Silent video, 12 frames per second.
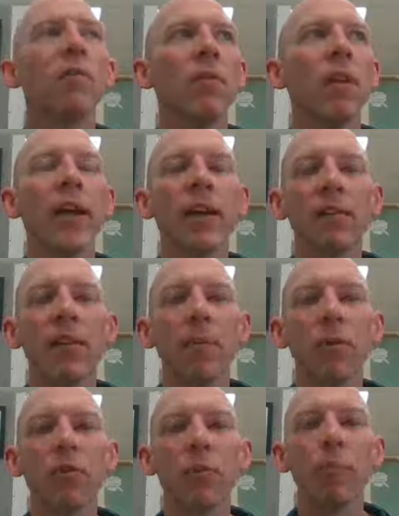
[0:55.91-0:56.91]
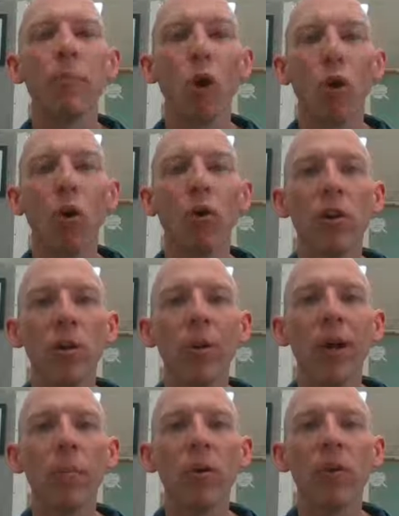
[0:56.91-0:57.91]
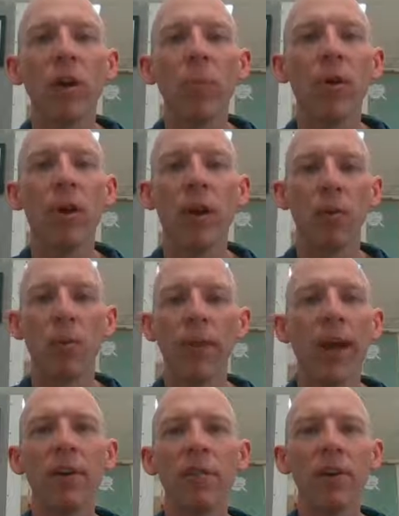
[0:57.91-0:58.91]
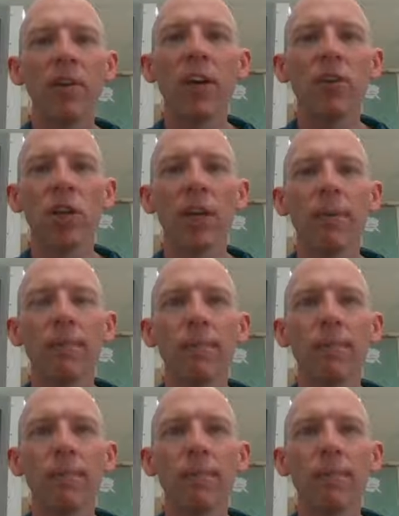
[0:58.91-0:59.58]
like it's able to pull your paperclip without even touching it.